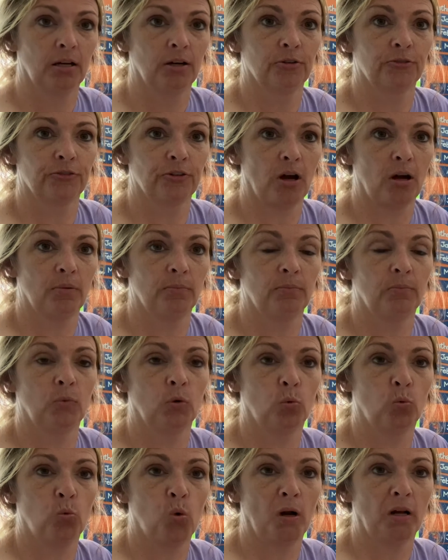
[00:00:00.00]
from
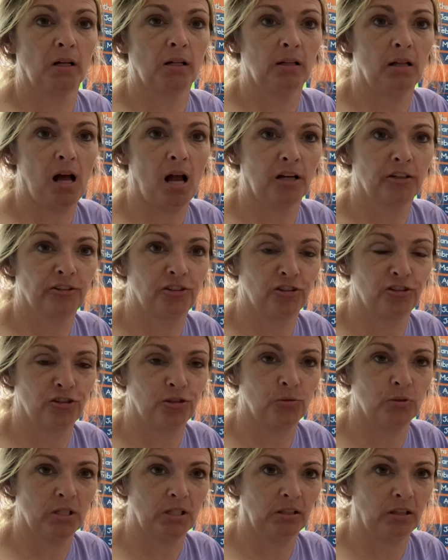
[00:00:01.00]
1 o'clock to
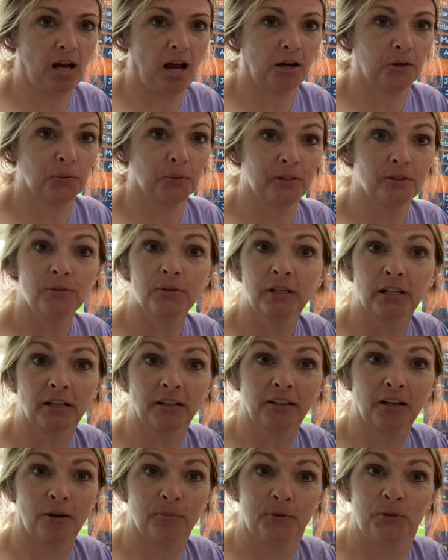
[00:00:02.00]
2 o'clock, where you can
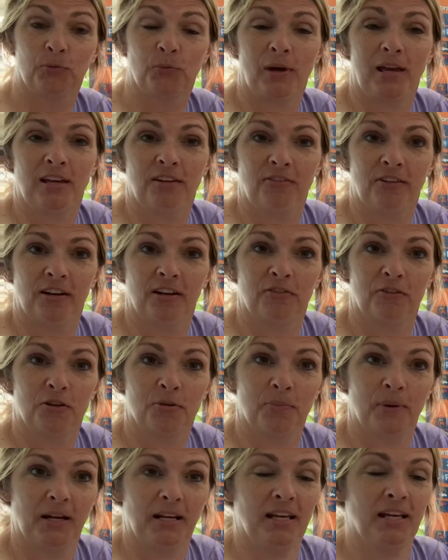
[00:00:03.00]
come and wave at
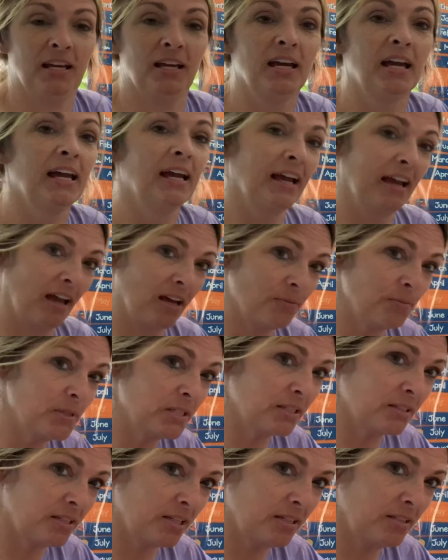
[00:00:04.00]
everybody, and
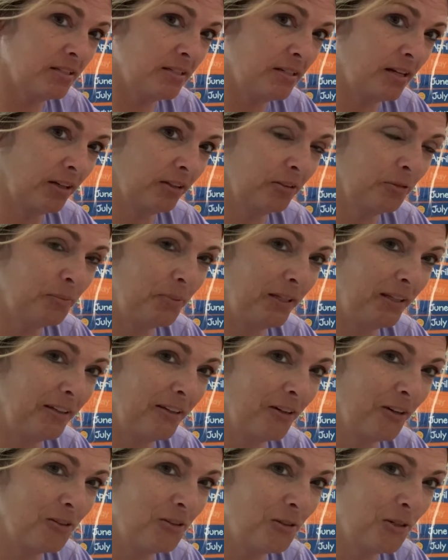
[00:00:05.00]
Miss Tisdale will be there
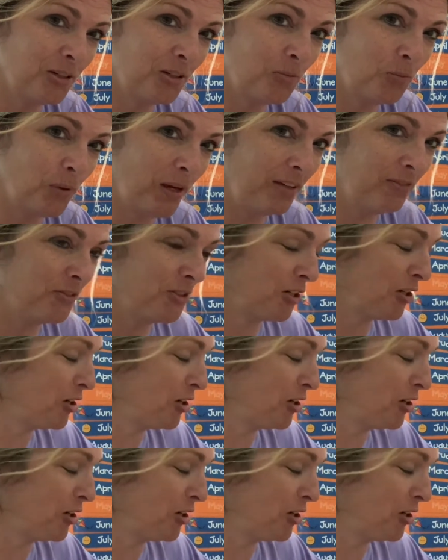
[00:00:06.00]
and you can wave to